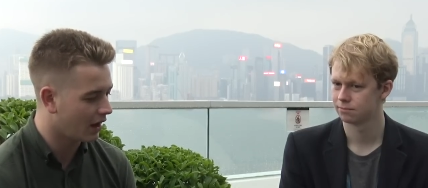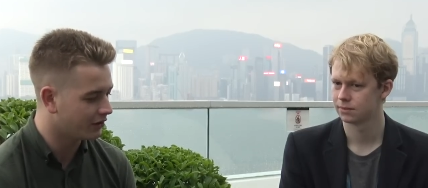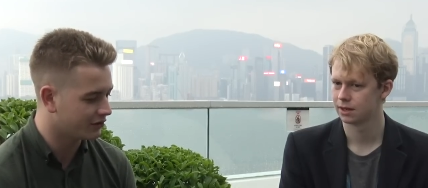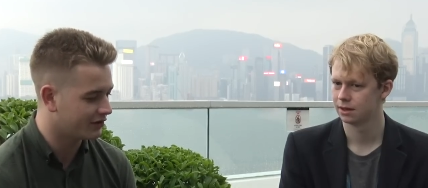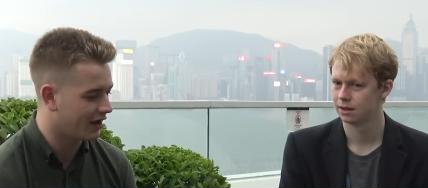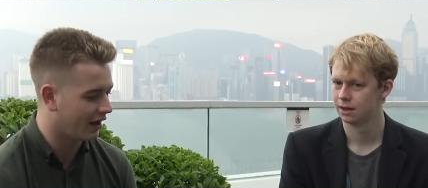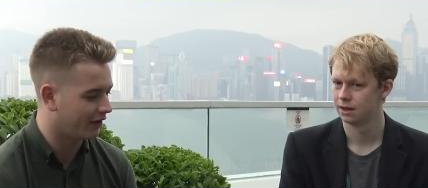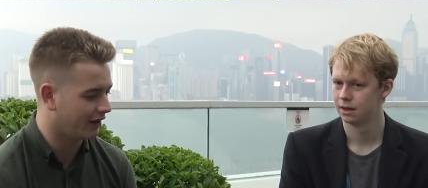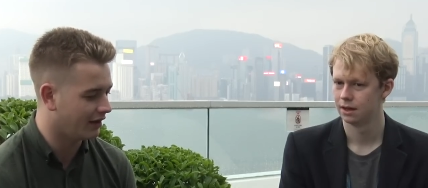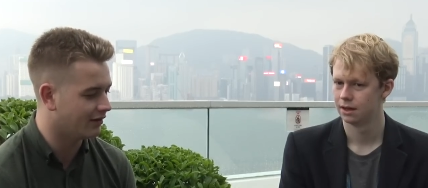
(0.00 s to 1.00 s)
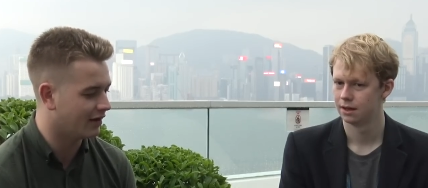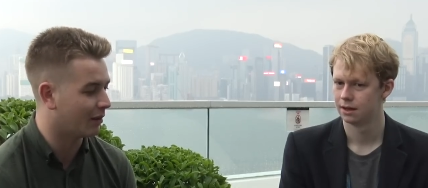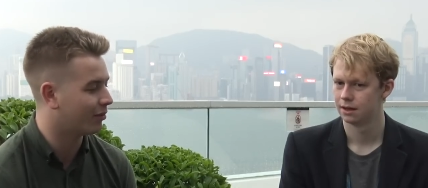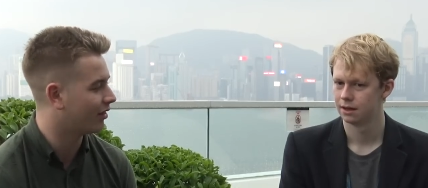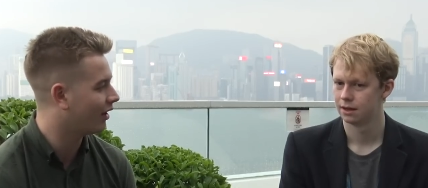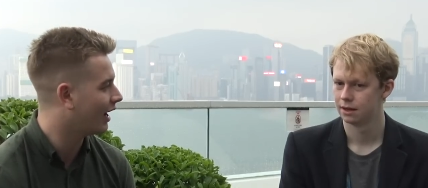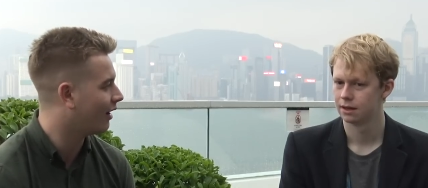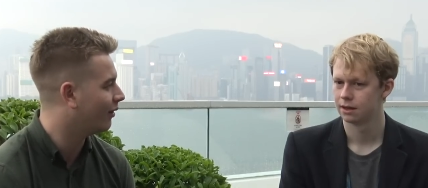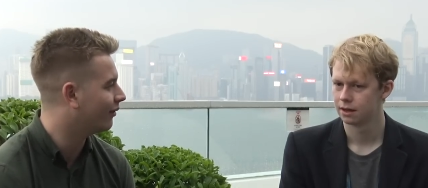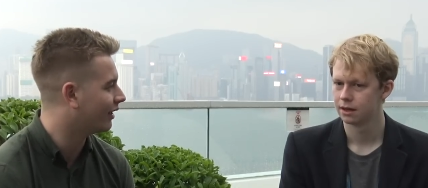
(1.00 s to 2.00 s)
Speaker 1: understand in depth
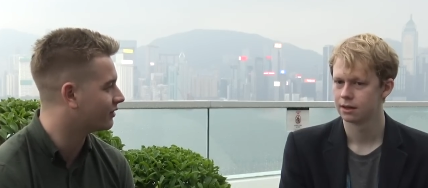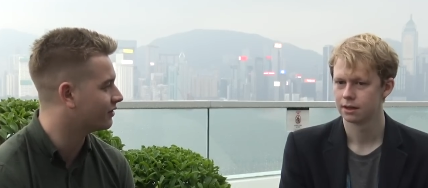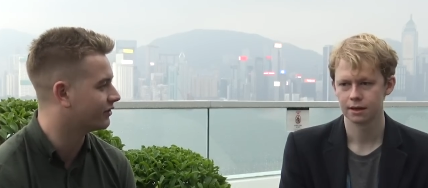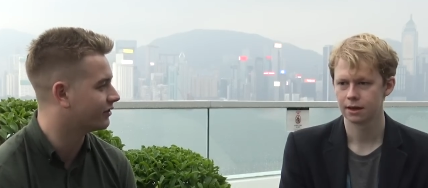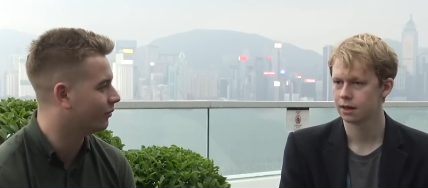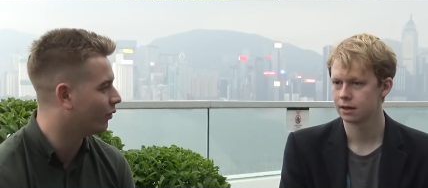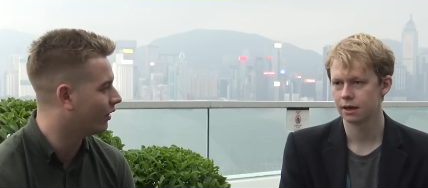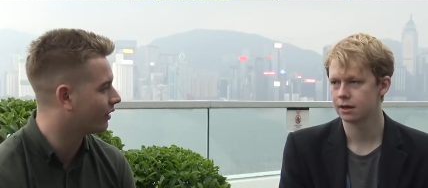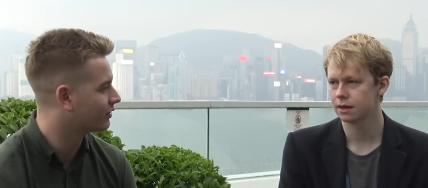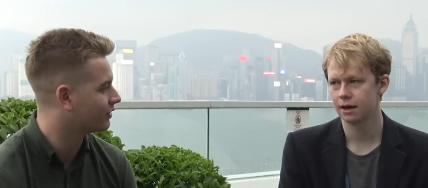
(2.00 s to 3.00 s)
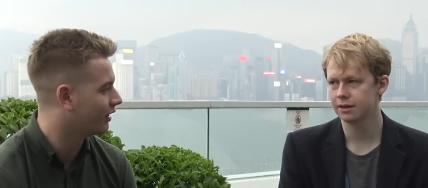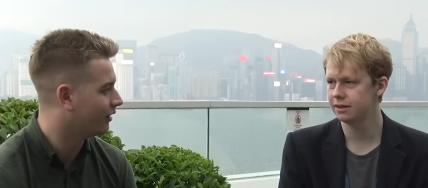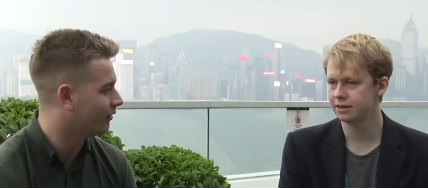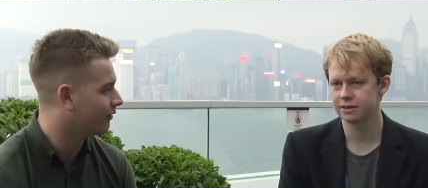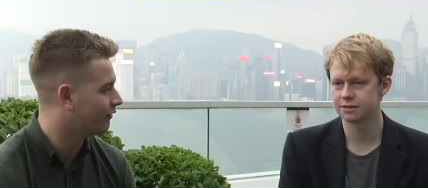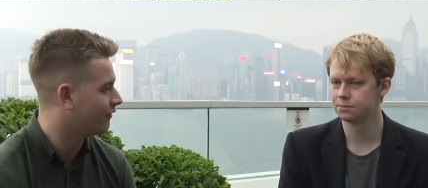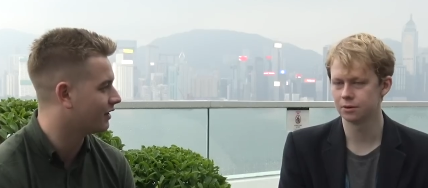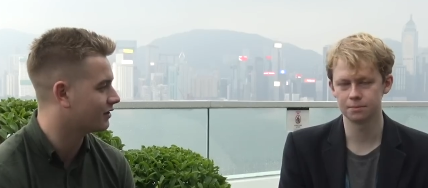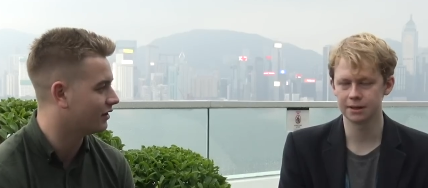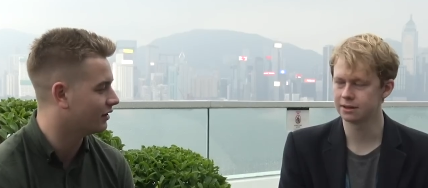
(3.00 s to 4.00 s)
how that system works. I think it's more
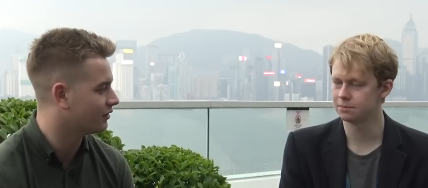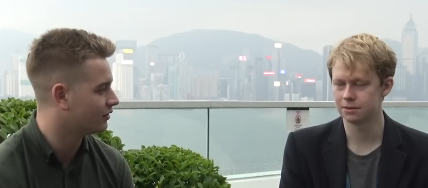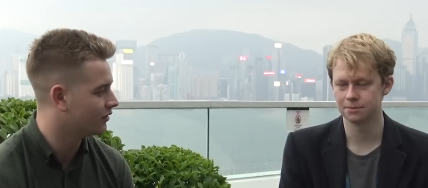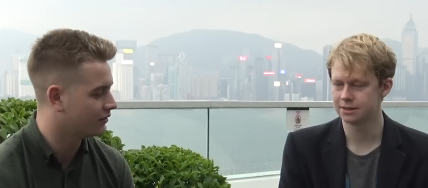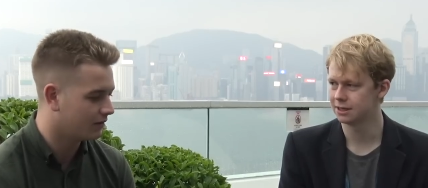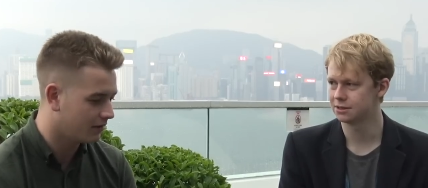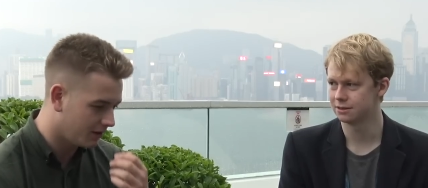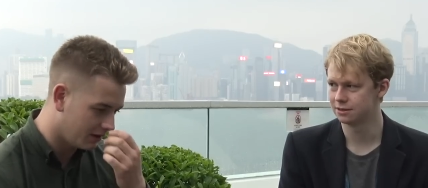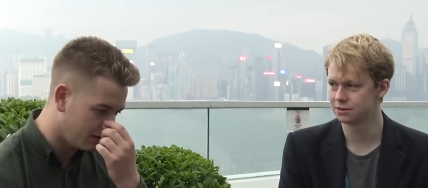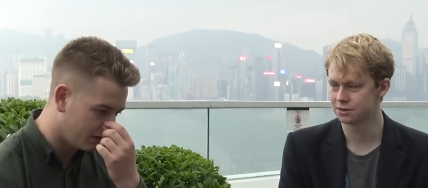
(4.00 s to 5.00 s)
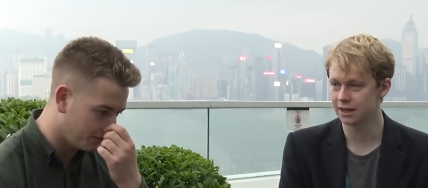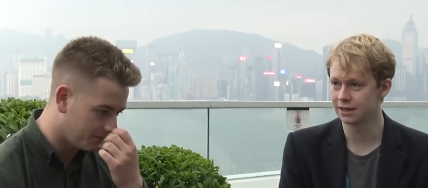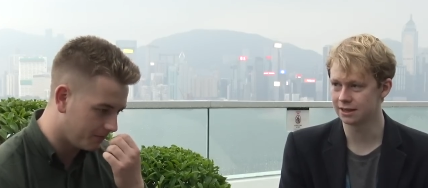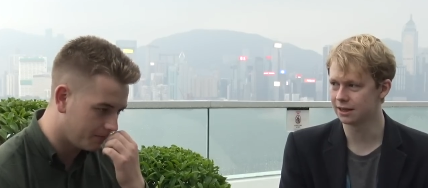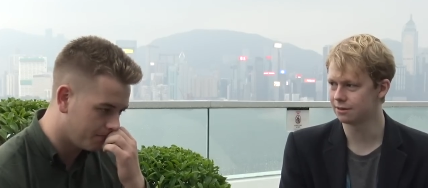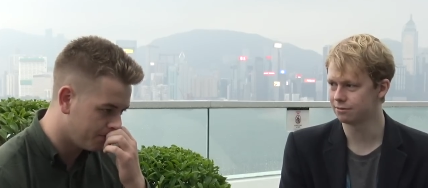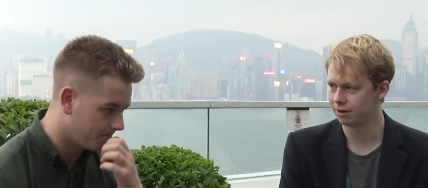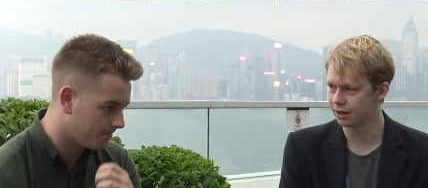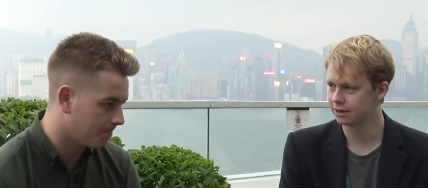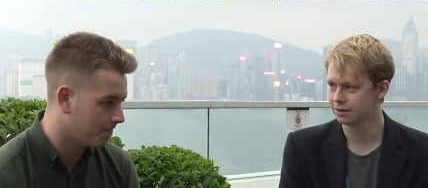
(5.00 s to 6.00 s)
about things. the implementation and just
Speaker 2: getting that
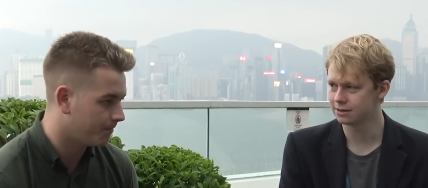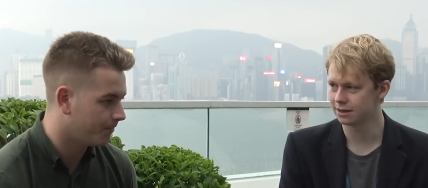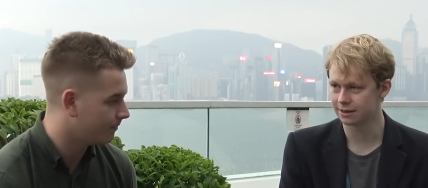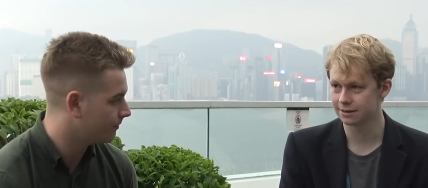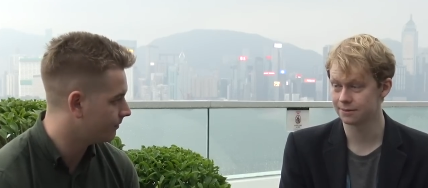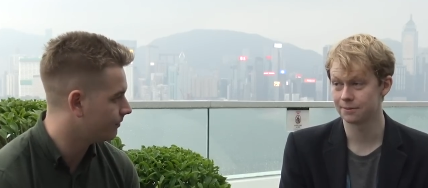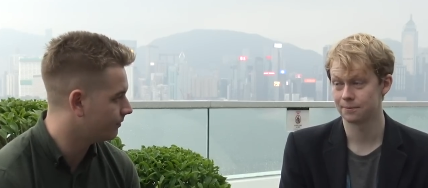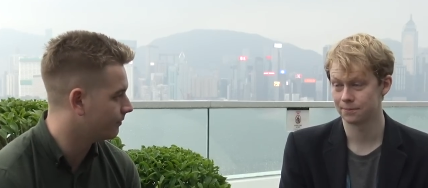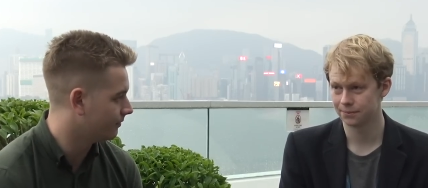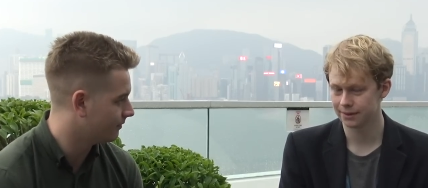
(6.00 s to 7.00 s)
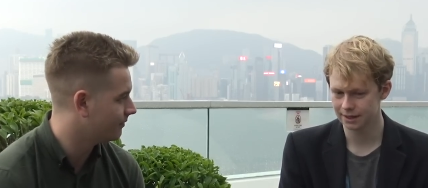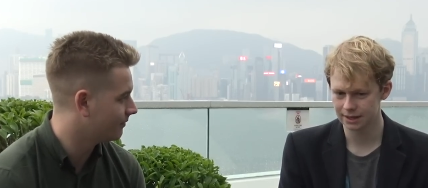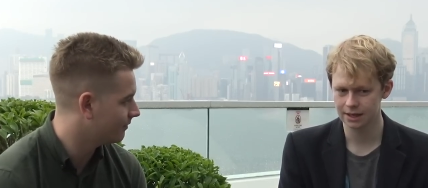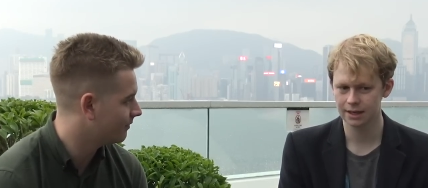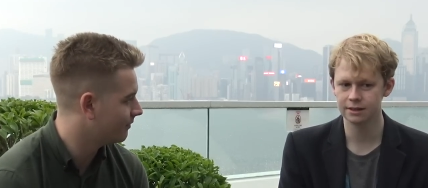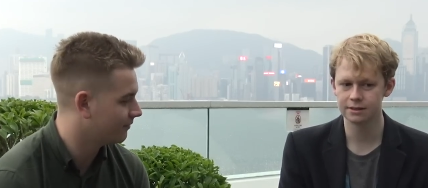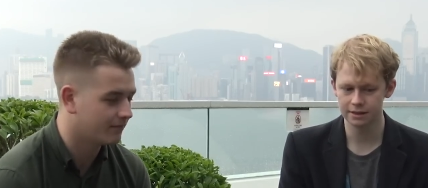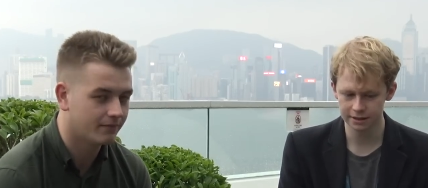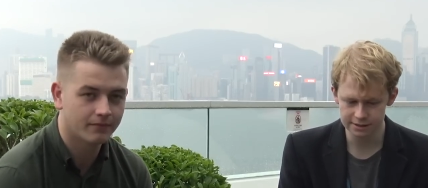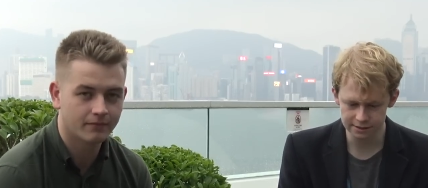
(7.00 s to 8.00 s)
right. It's like Mm. It,
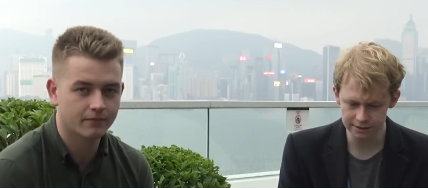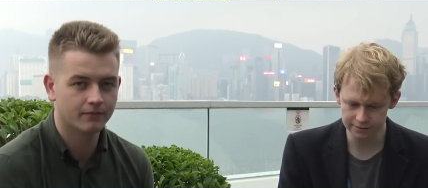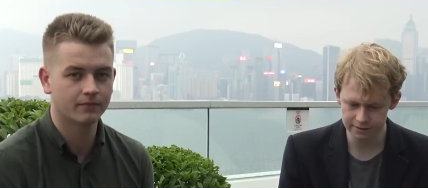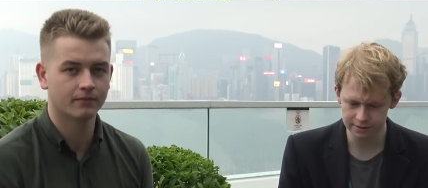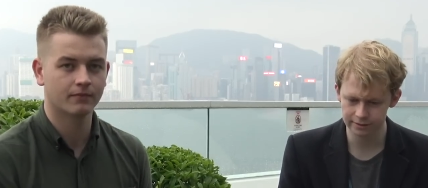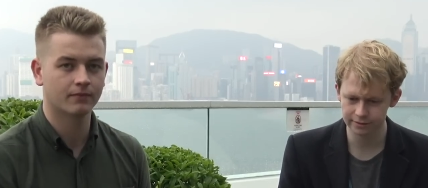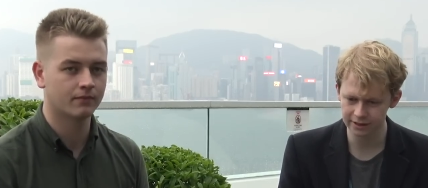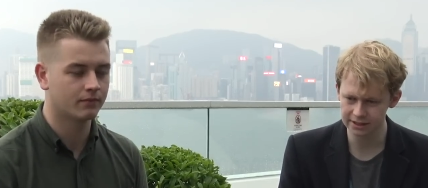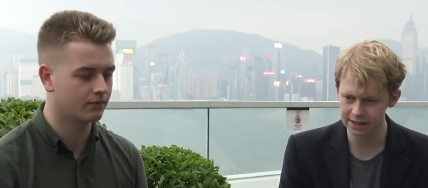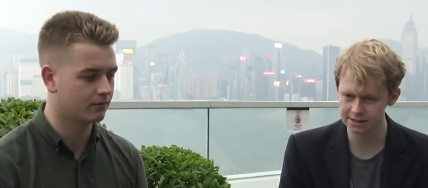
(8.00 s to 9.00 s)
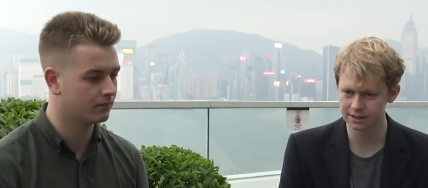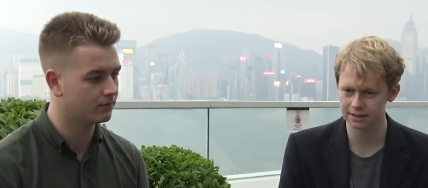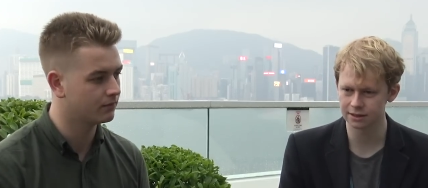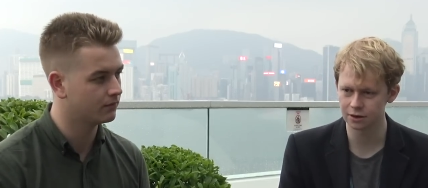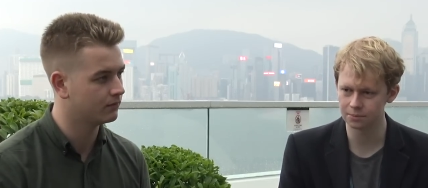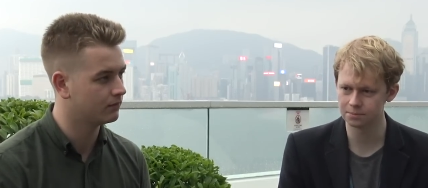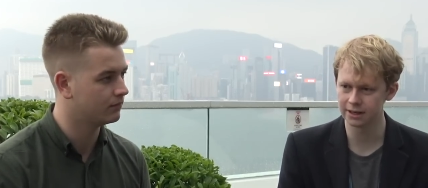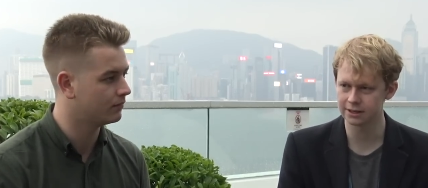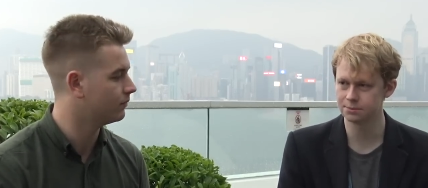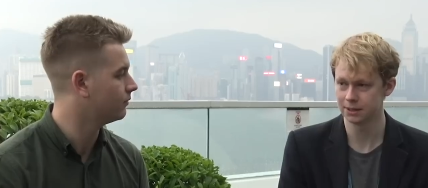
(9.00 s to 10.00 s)
it's not even fantastically
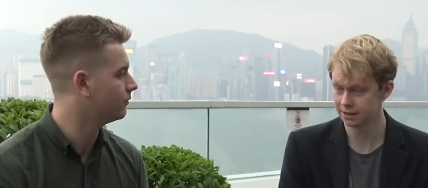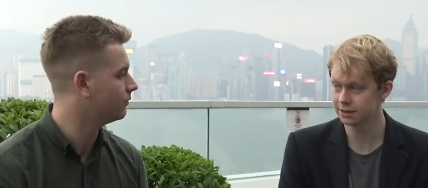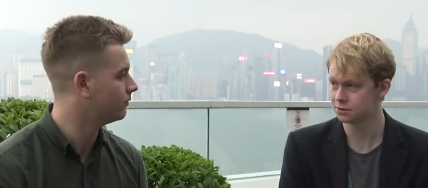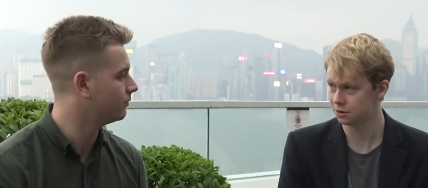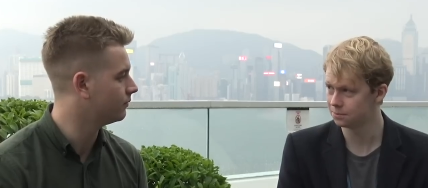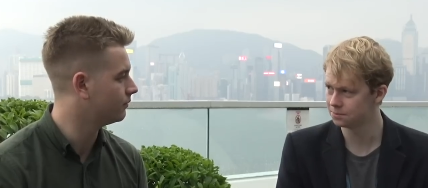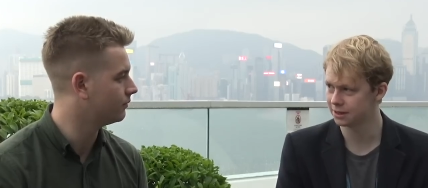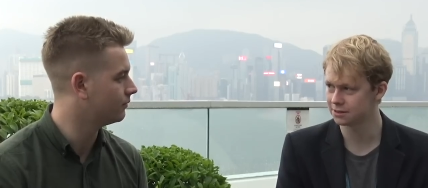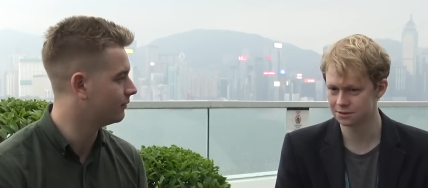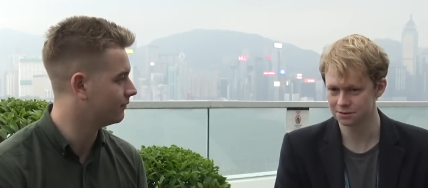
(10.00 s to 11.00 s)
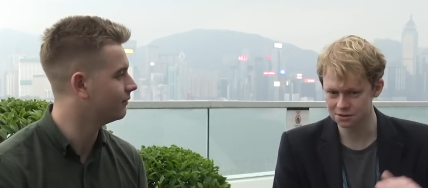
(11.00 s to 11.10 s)
complex, but it is complex. You know,